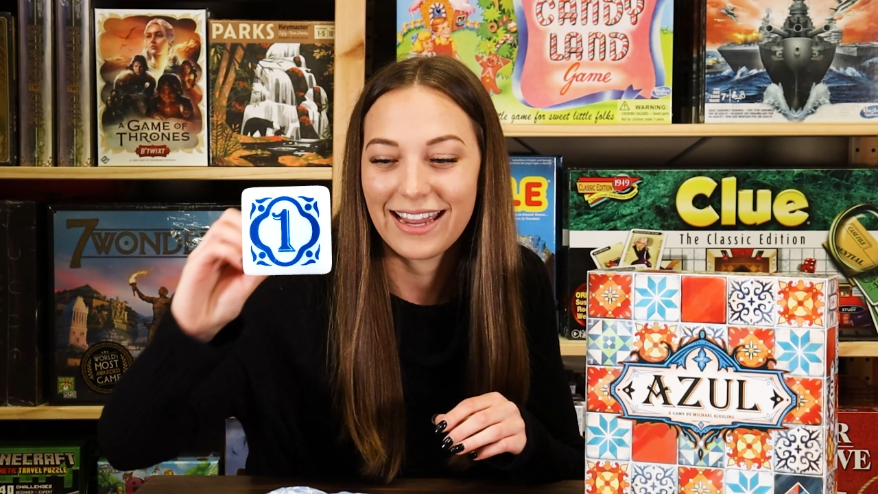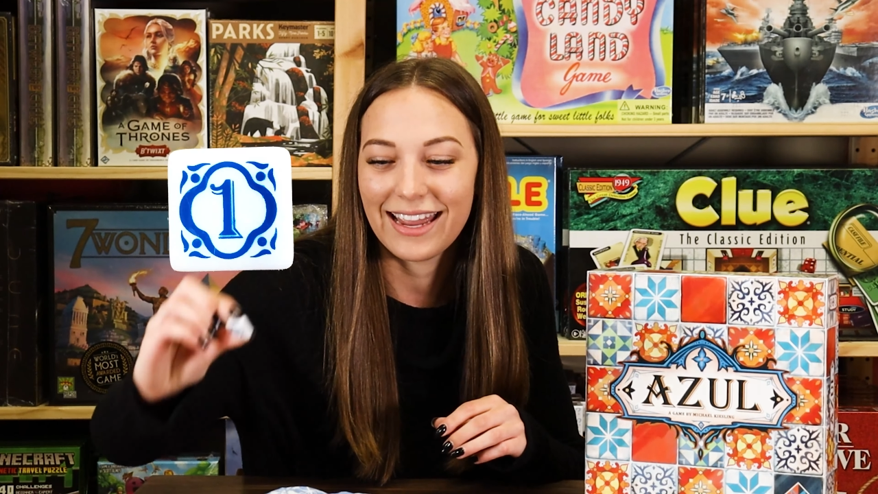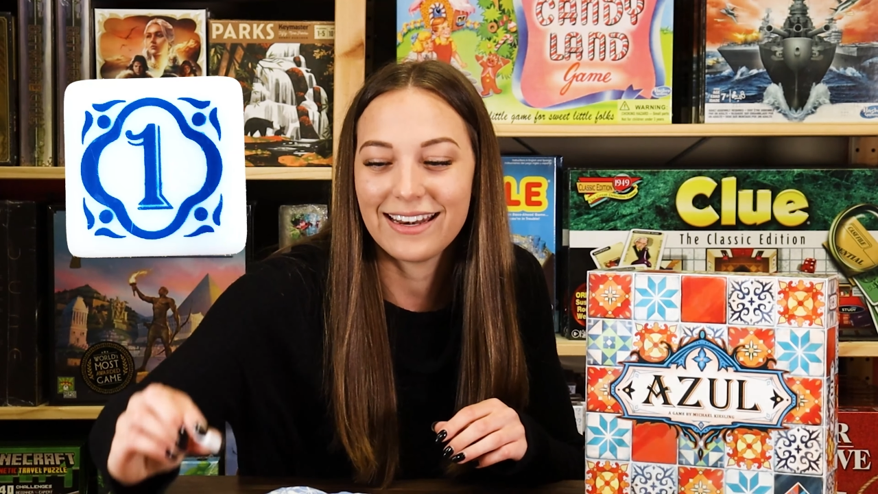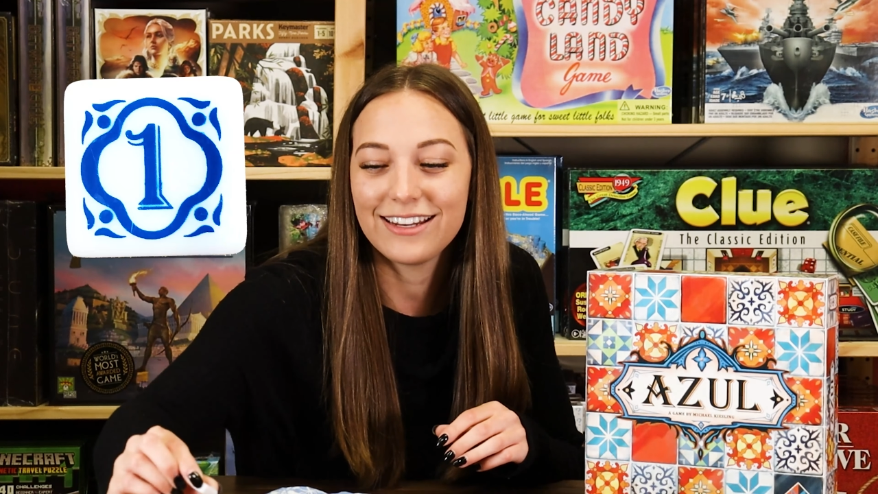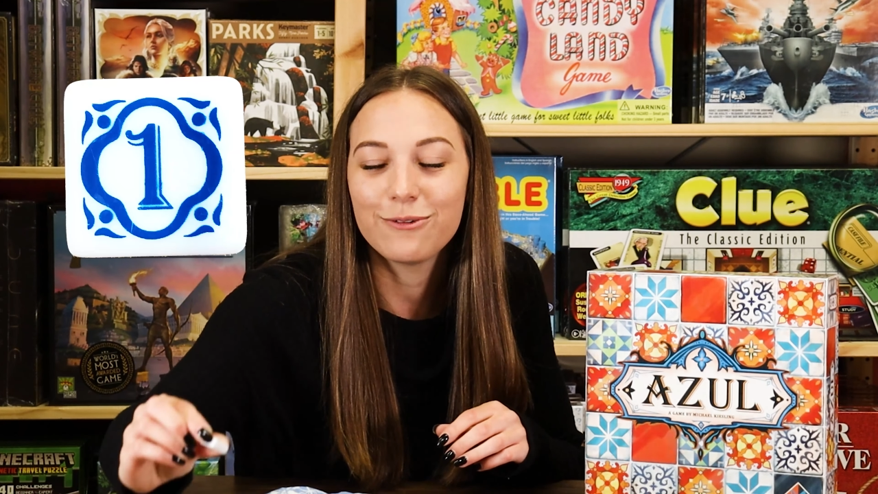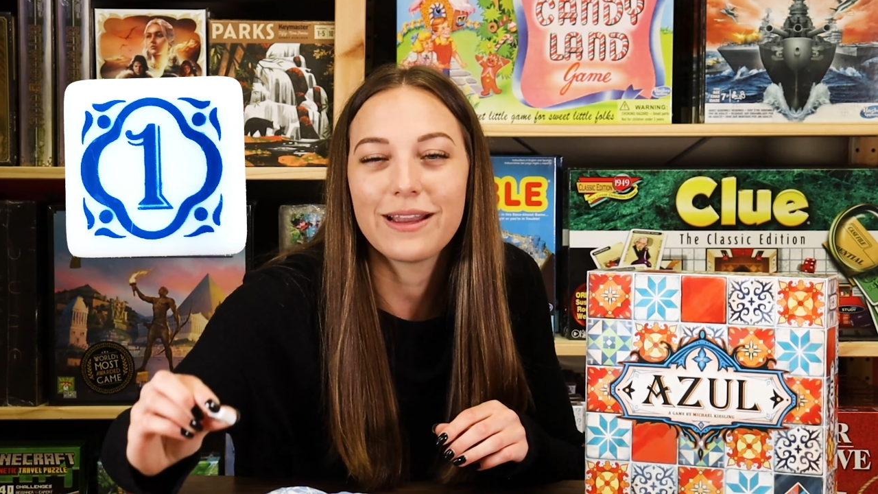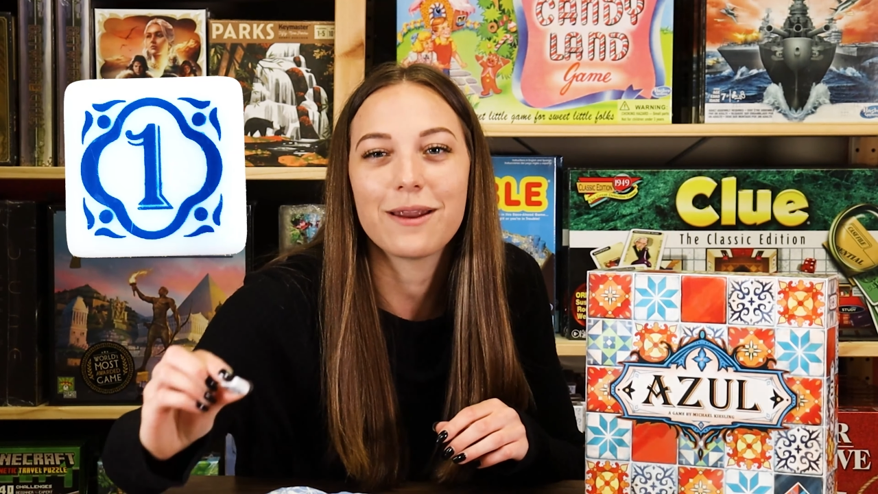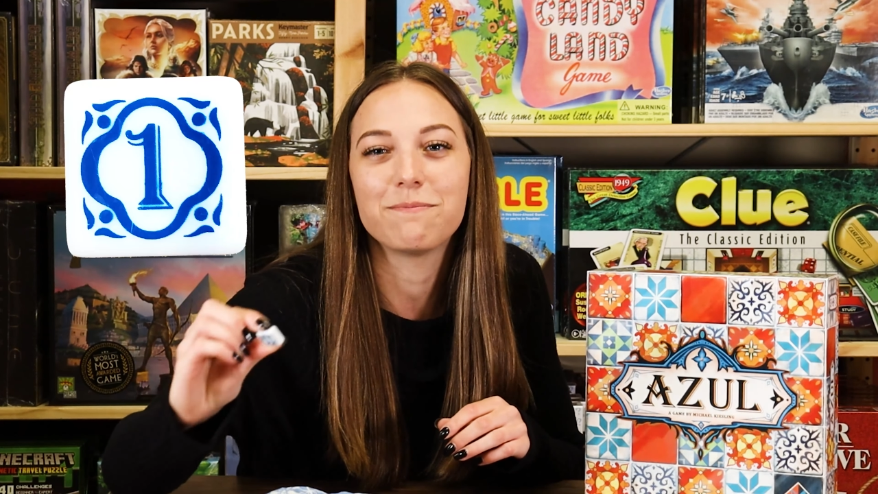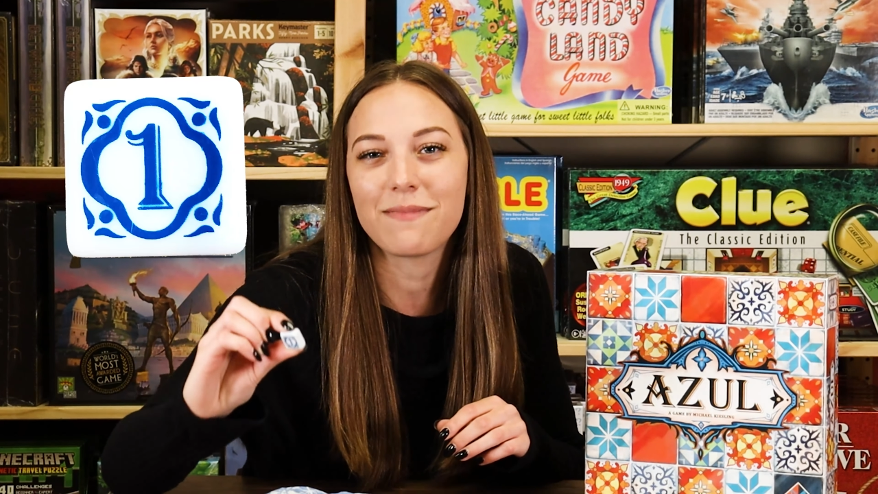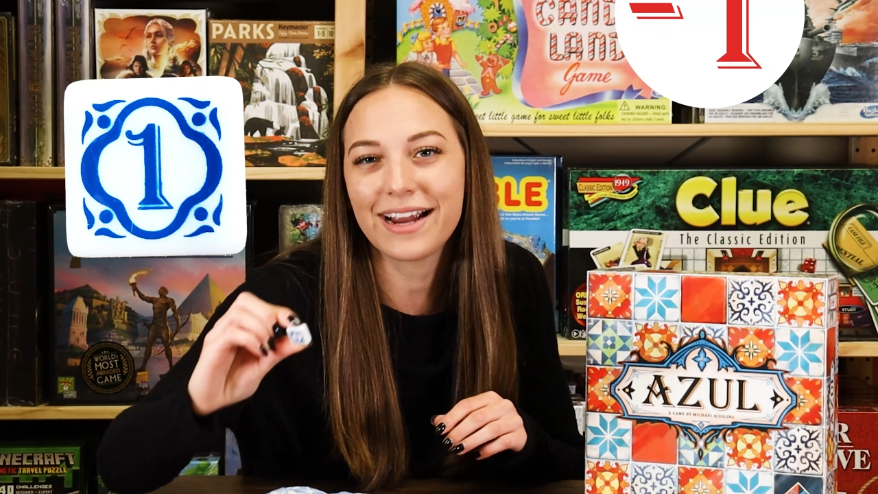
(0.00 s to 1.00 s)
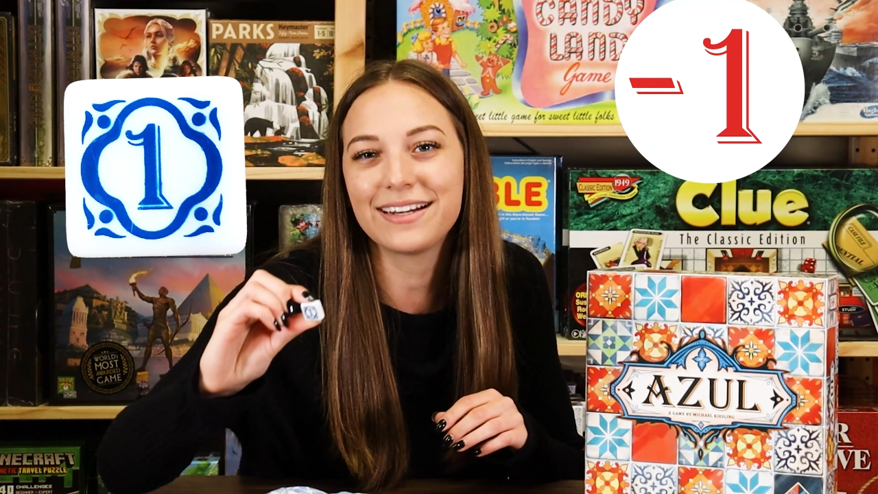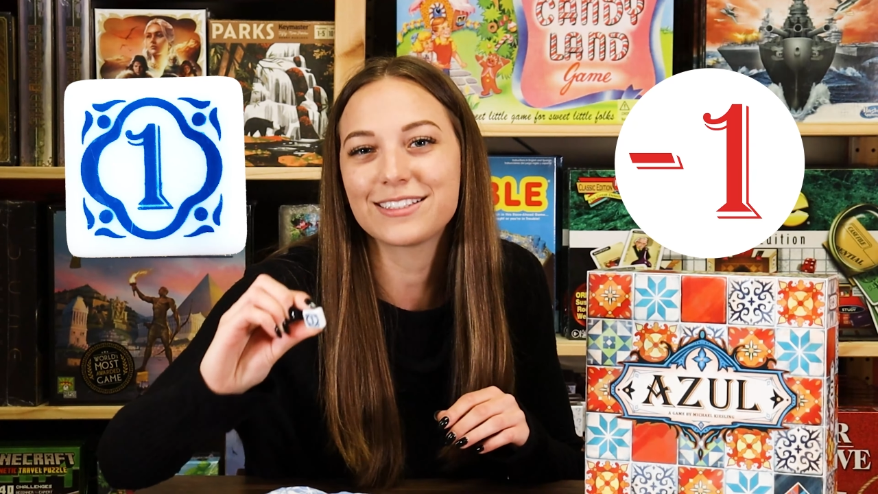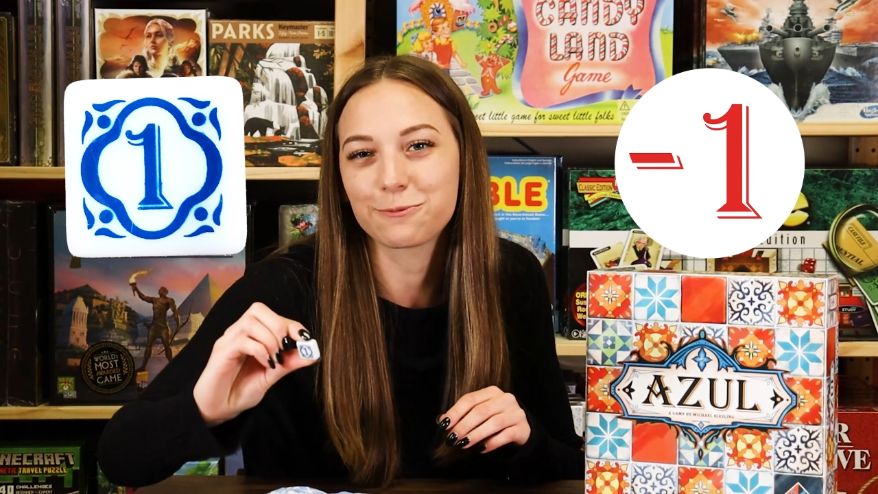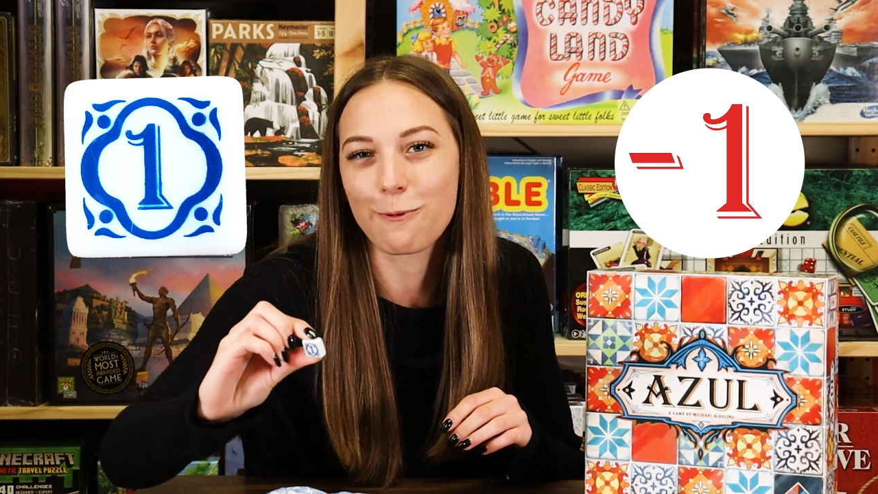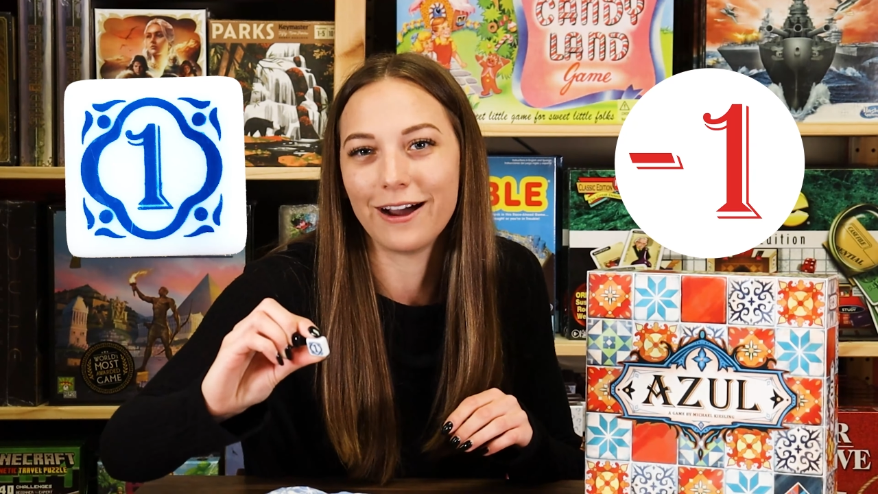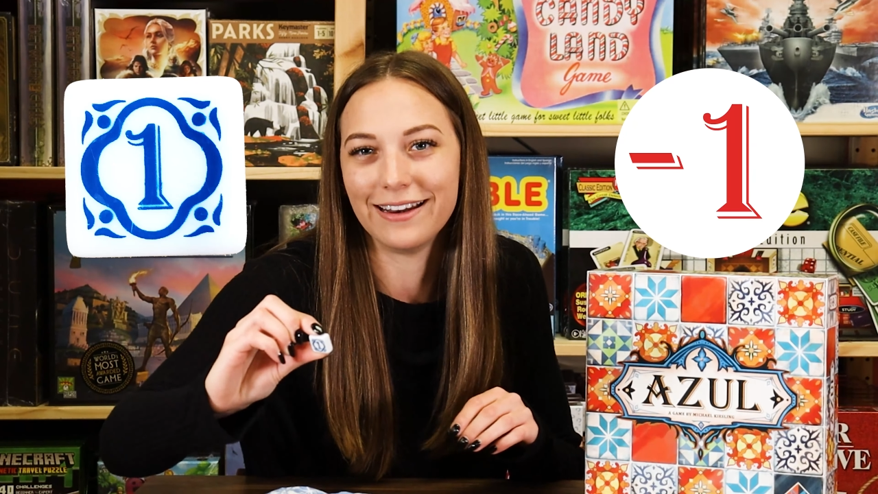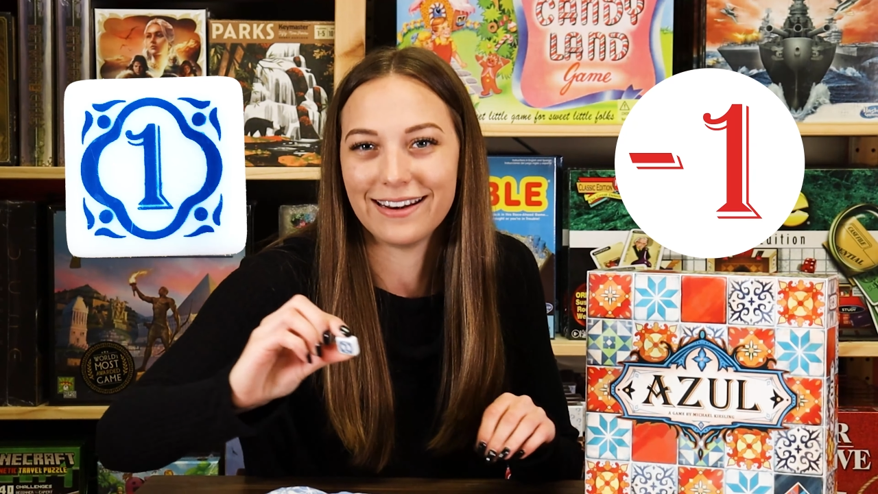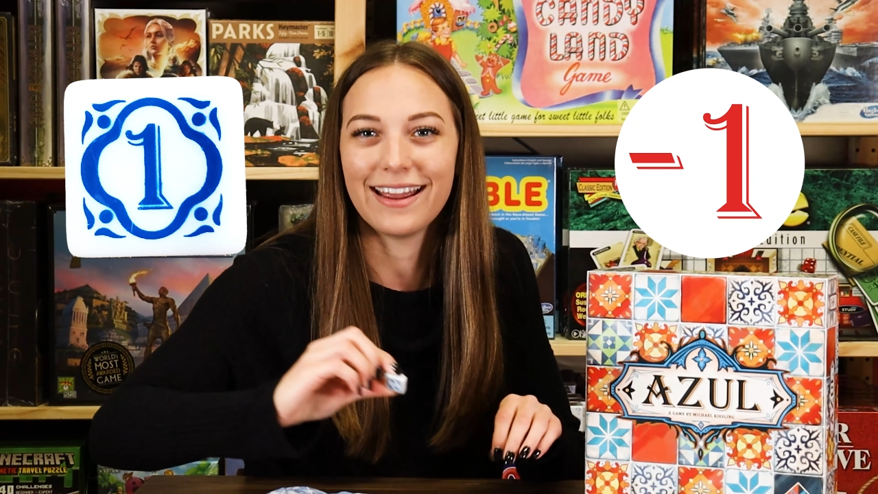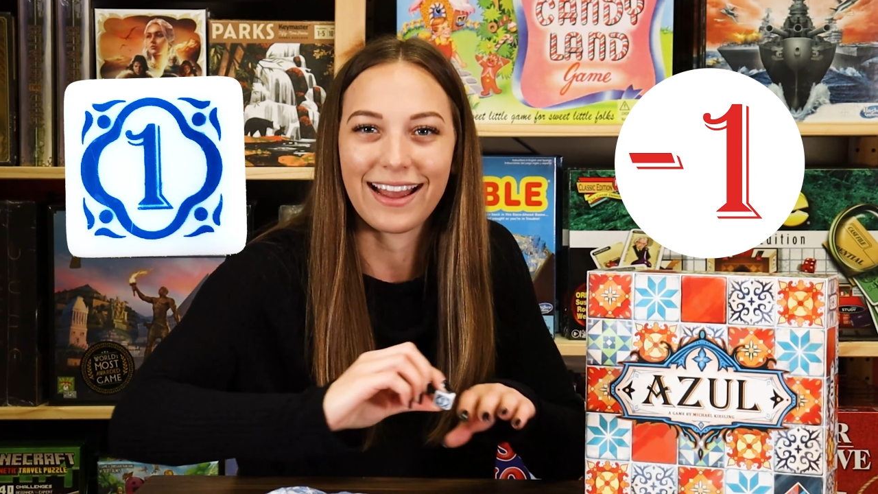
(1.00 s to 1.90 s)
and you get -1